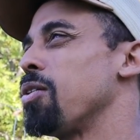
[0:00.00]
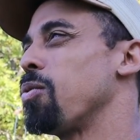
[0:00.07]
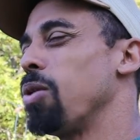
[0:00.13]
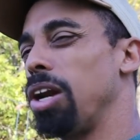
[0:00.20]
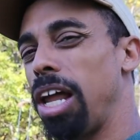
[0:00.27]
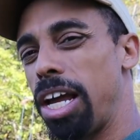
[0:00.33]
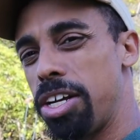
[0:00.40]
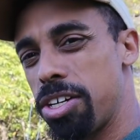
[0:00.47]

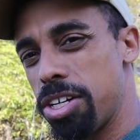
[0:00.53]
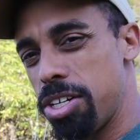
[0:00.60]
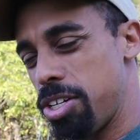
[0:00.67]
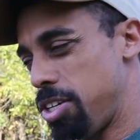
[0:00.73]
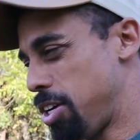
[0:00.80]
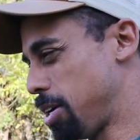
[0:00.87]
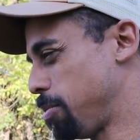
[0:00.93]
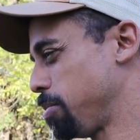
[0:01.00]

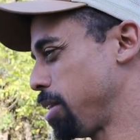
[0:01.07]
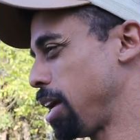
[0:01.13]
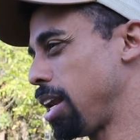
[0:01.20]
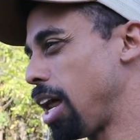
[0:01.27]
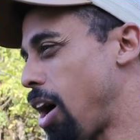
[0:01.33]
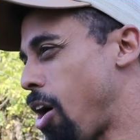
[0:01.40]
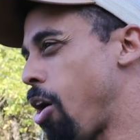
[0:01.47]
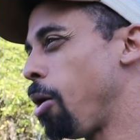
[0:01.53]
relationship
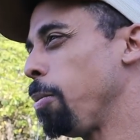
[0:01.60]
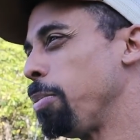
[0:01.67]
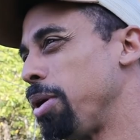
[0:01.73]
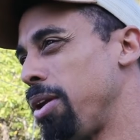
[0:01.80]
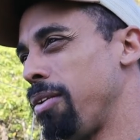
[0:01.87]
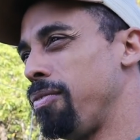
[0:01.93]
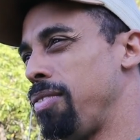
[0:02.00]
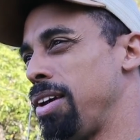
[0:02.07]
that all
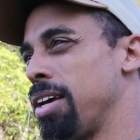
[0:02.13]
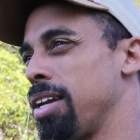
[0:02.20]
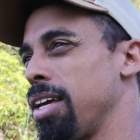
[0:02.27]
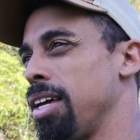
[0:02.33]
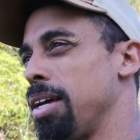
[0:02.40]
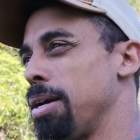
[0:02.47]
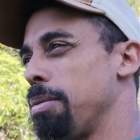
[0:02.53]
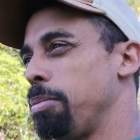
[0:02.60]
benefit,
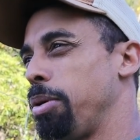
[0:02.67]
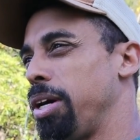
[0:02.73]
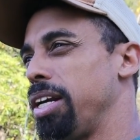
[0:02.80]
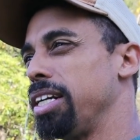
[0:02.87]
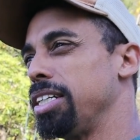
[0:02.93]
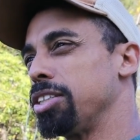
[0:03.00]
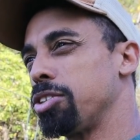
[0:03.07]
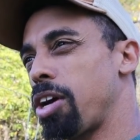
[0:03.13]

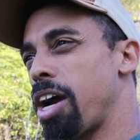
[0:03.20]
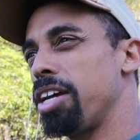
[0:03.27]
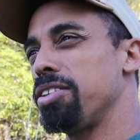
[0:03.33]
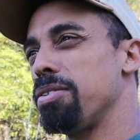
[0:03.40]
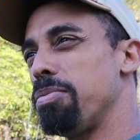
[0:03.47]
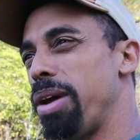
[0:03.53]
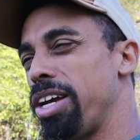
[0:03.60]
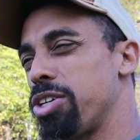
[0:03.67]
but trying
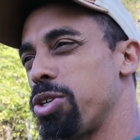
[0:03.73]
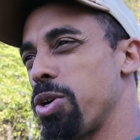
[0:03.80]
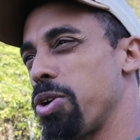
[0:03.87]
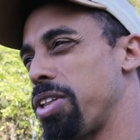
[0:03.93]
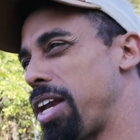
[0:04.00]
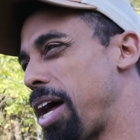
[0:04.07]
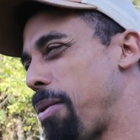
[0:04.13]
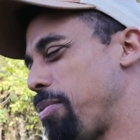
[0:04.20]
to make
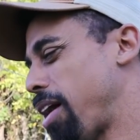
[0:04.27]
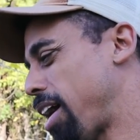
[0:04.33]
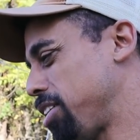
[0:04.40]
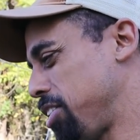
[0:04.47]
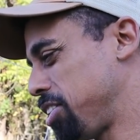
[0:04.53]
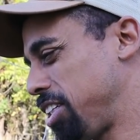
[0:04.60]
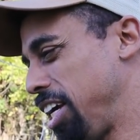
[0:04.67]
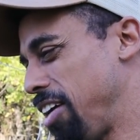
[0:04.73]
sure that I'm not
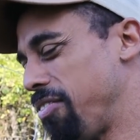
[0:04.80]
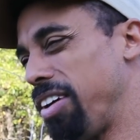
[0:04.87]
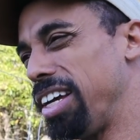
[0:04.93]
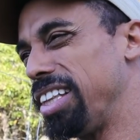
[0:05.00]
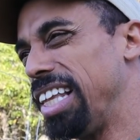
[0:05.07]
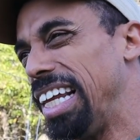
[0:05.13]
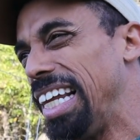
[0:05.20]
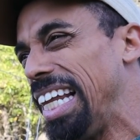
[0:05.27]
just
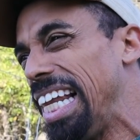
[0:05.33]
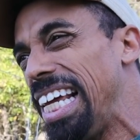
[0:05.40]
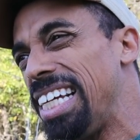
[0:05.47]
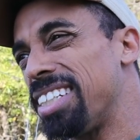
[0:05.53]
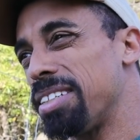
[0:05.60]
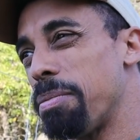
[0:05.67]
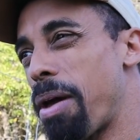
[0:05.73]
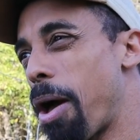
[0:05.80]
giving the
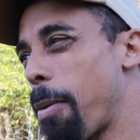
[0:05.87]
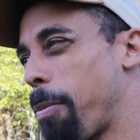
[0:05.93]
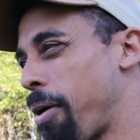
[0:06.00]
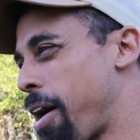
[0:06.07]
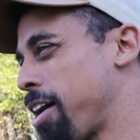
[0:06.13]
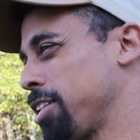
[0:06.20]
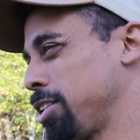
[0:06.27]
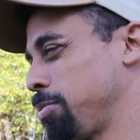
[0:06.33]
least amount
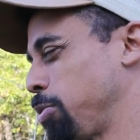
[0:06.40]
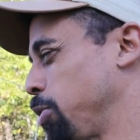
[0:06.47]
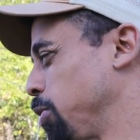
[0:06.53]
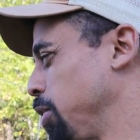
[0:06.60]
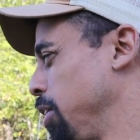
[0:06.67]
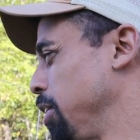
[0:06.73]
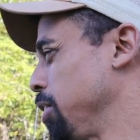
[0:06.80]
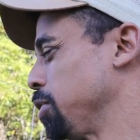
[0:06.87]

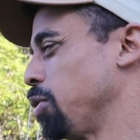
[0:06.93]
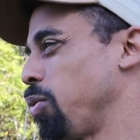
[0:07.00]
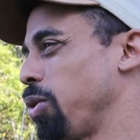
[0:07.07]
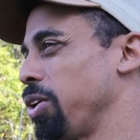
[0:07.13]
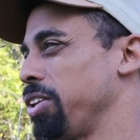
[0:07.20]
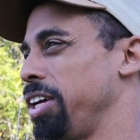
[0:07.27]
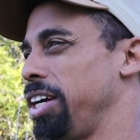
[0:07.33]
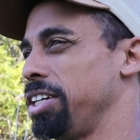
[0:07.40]
possible to
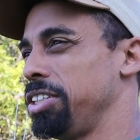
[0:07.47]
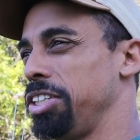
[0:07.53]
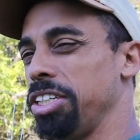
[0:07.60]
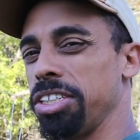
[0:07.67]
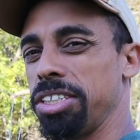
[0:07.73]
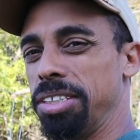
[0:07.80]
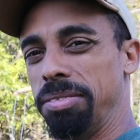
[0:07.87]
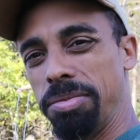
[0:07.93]
where they're
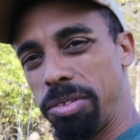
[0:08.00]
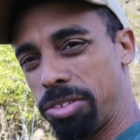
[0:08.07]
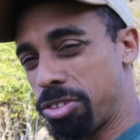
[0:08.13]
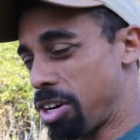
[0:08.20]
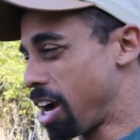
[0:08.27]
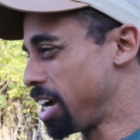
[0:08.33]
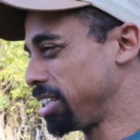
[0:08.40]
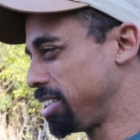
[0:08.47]
just
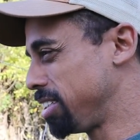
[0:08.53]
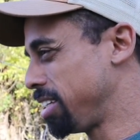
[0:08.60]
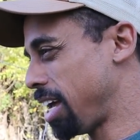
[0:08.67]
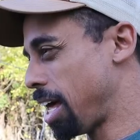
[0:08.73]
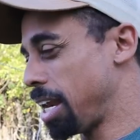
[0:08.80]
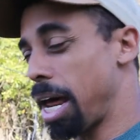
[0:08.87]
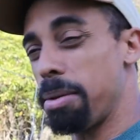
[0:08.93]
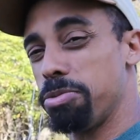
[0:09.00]
trying
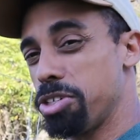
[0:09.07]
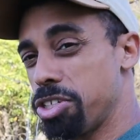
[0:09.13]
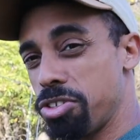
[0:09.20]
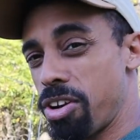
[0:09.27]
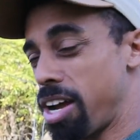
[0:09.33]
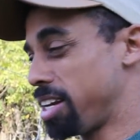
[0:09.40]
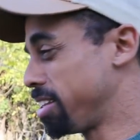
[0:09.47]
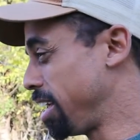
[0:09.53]
to, and I'm just
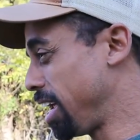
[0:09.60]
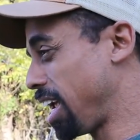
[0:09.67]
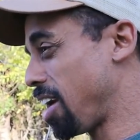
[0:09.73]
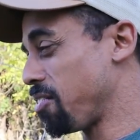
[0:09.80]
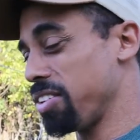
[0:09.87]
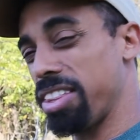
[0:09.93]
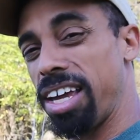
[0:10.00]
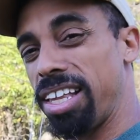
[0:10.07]
trying to take
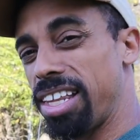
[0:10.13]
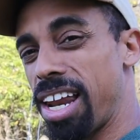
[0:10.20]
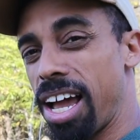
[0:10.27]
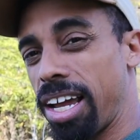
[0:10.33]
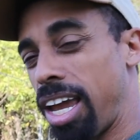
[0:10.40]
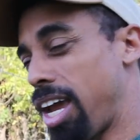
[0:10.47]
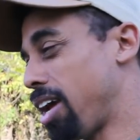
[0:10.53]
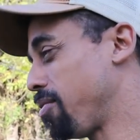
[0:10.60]
everything that
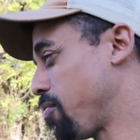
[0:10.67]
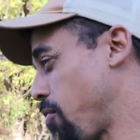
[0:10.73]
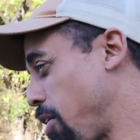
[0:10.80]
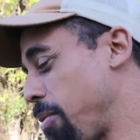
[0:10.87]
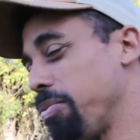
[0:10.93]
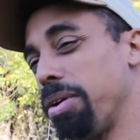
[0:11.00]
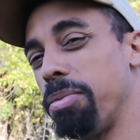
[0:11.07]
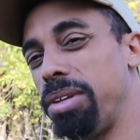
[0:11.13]
I can
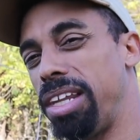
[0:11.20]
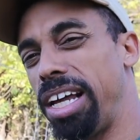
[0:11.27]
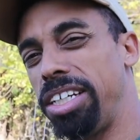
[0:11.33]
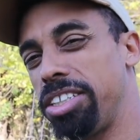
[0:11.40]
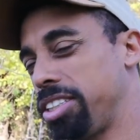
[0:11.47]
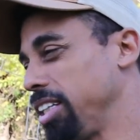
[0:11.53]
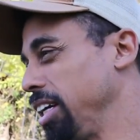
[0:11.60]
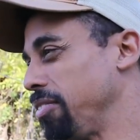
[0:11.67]
from them and they
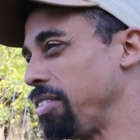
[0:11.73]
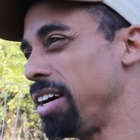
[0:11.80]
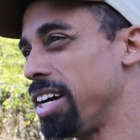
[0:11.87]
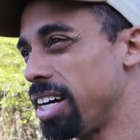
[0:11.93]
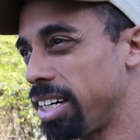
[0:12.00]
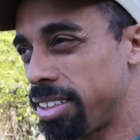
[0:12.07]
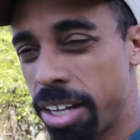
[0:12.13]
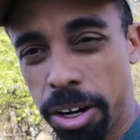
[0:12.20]
just live
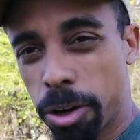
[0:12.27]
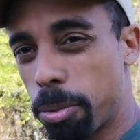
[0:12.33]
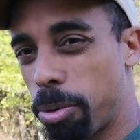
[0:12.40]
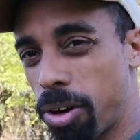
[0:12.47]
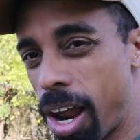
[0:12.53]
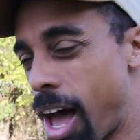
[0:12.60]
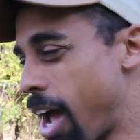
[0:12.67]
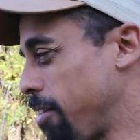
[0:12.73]
a
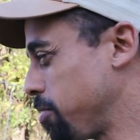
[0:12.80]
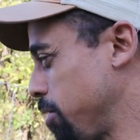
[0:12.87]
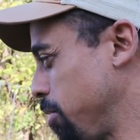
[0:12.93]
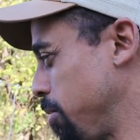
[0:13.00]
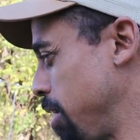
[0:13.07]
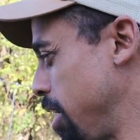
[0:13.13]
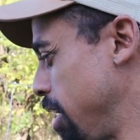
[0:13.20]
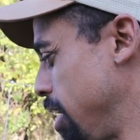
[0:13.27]
terrible life.
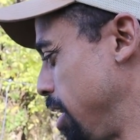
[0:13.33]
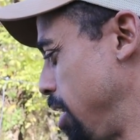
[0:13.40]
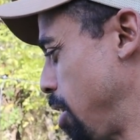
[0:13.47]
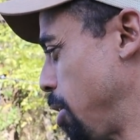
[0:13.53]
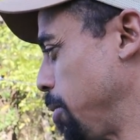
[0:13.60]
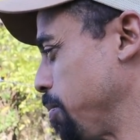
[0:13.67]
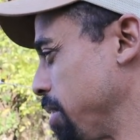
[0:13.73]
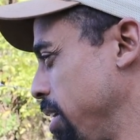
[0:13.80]
So
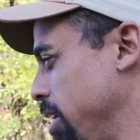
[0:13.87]
no.